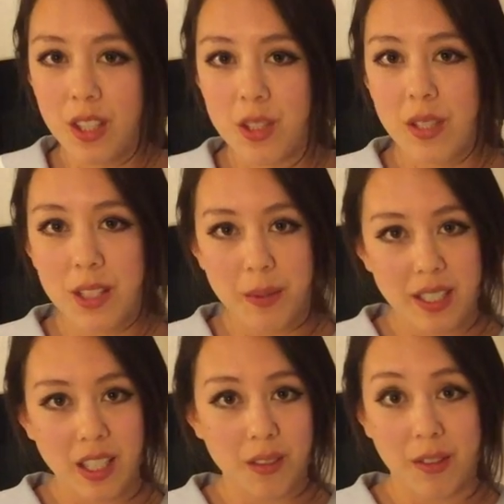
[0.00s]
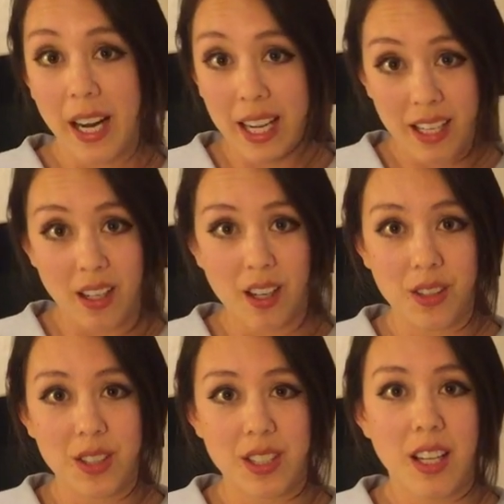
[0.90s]
So this dress retailed for
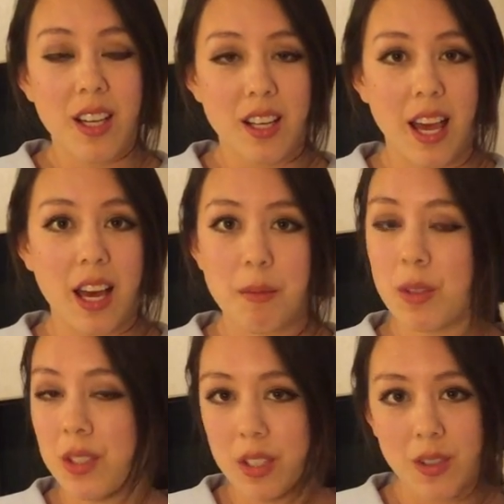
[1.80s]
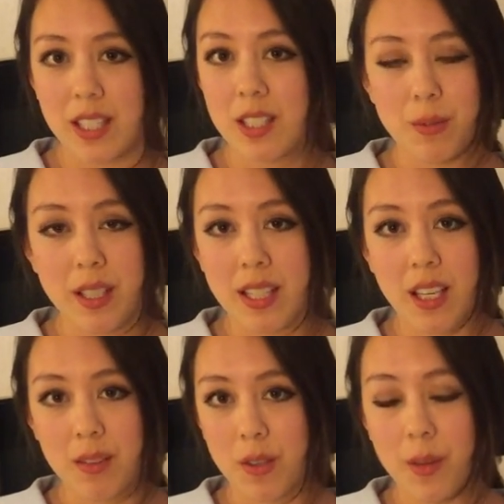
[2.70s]
$80, and most of the dresses
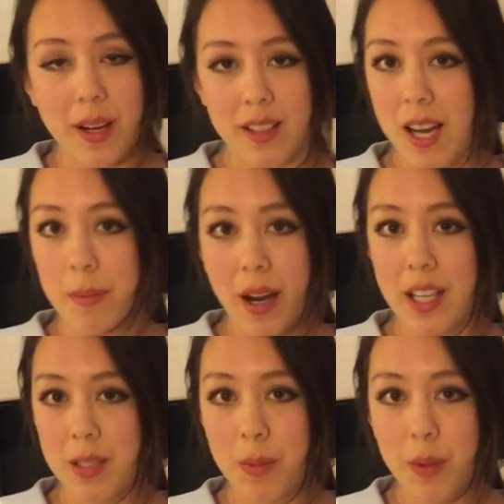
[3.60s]
retailed for around that price